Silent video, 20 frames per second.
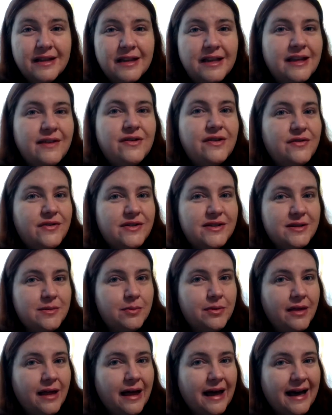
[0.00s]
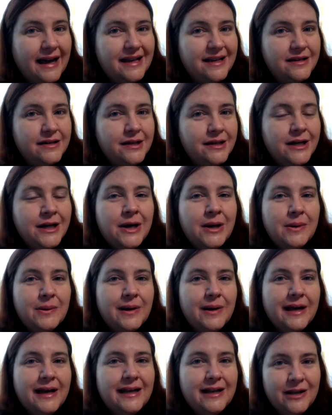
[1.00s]
even if it's implied,
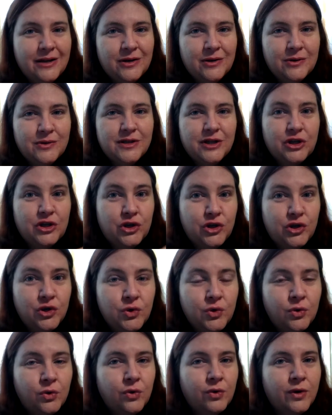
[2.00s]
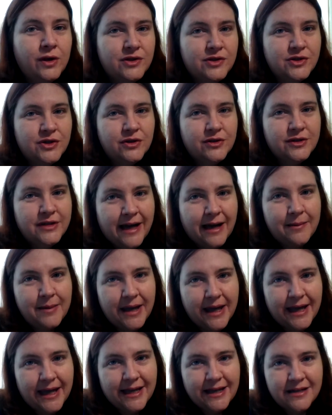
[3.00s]
right? It's like you insert tab
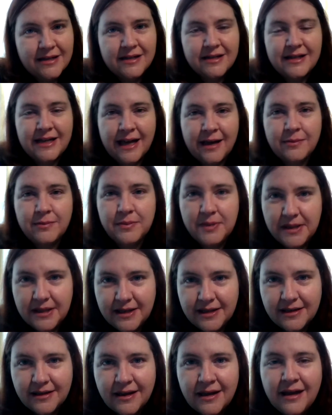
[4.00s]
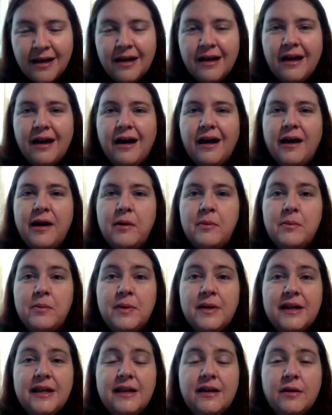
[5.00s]
A into tab B.
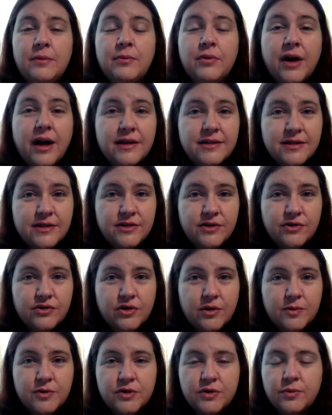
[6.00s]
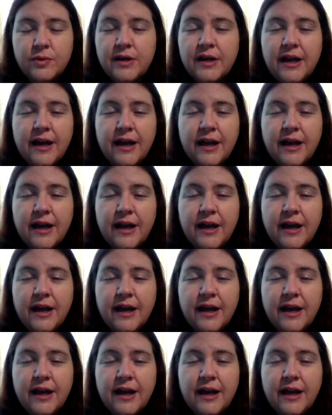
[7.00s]
But in a process description, we